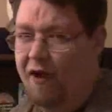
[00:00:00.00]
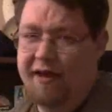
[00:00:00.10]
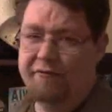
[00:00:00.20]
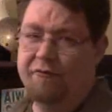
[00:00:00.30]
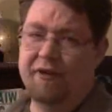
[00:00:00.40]

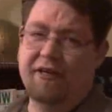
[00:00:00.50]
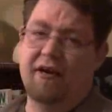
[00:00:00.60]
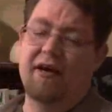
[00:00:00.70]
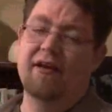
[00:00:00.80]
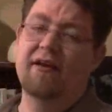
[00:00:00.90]
fine for
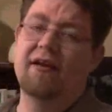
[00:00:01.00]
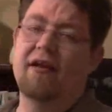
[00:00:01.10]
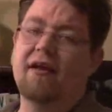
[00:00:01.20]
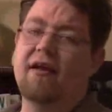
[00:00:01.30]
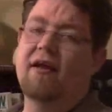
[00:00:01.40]
VidCon,
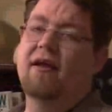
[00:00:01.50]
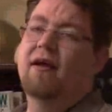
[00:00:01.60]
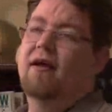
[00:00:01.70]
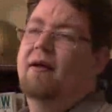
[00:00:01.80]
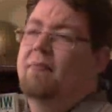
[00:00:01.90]

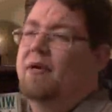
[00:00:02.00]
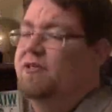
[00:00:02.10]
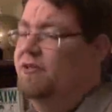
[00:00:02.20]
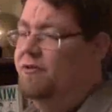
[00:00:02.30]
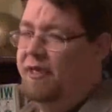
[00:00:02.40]
but
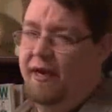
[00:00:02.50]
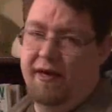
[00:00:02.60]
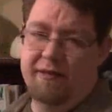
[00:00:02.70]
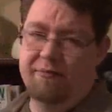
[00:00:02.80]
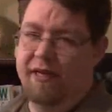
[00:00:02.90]
as soon as I
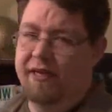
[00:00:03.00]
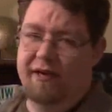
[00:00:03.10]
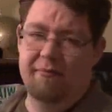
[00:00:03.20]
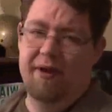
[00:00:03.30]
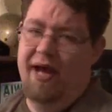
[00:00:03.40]
got on the plane to
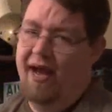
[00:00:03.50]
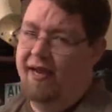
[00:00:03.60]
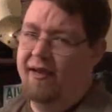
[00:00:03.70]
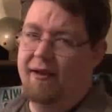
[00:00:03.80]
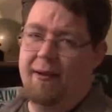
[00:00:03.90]
come
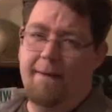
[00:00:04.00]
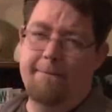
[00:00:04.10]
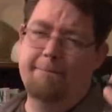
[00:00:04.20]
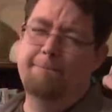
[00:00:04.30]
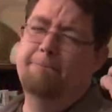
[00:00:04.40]
back,
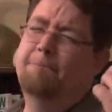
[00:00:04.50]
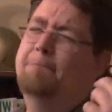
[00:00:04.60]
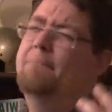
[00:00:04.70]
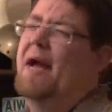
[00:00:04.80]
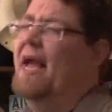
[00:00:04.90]

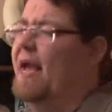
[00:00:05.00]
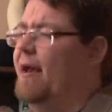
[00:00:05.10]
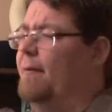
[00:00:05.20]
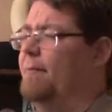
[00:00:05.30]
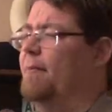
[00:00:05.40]

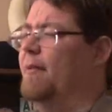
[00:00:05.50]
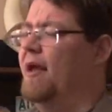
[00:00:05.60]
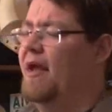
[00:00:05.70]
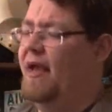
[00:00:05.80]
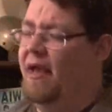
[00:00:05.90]
bam,
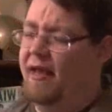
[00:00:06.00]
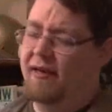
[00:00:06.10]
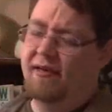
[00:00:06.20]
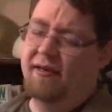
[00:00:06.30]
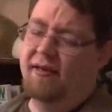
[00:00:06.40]

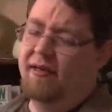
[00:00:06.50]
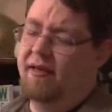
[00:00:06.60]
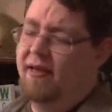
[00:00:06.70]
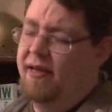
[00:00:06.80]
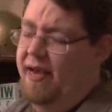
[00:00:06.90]
and
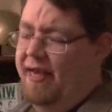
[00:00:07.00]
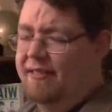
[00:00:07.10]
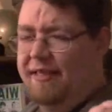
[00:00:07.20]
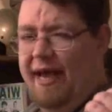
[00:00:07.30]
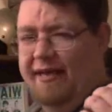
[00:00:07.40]

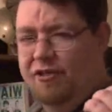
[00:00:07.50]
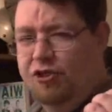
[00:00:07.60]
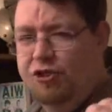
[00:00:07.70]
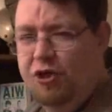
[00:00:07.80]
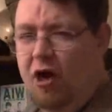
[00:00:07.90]
it's that
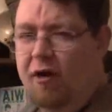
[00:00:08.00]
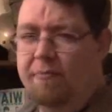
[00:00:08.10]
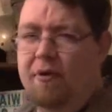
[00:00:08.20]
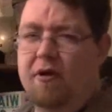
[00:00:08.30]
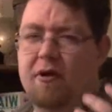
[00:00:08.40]

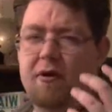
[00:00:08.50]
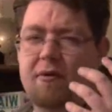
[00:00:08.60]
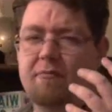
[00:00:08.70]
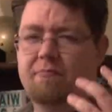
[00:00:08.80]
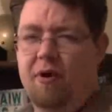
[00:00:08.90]
sharp,
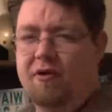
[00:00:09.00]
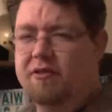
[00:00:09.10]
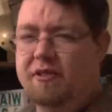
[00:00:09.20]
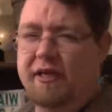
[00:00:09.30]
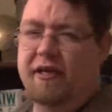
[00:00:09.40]

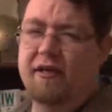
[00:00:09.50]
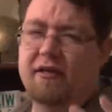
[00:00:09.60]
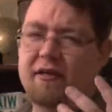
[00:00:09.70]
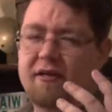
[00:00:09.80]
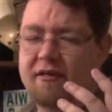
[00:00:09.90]
pulsing,
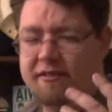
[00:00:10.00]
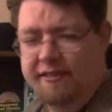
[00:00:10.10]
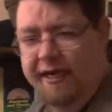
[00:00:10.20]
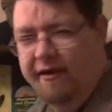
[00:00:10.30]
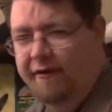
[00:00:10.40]

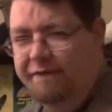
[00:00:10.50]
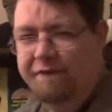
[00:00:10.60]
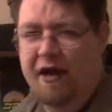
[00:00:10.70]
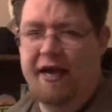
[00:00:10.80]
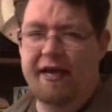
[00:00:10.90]

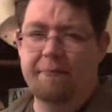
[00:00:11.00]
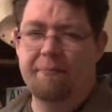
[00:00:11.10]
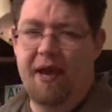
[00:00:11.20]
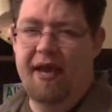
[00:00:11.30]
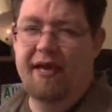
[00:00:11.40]
terrifying
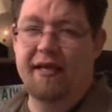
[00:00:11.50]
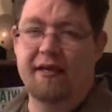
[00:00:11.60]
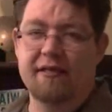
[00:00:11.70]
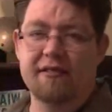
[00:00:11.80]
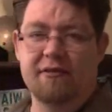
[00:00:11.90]

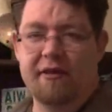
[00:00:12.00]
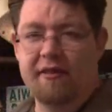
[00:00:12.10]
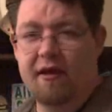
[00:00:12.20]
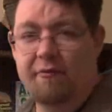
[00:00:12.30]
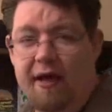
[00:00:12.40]
pain. And so I
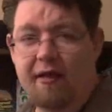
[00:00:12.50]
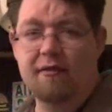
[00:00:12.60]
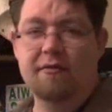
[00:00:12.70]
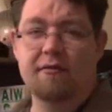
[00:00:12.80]
thought, well,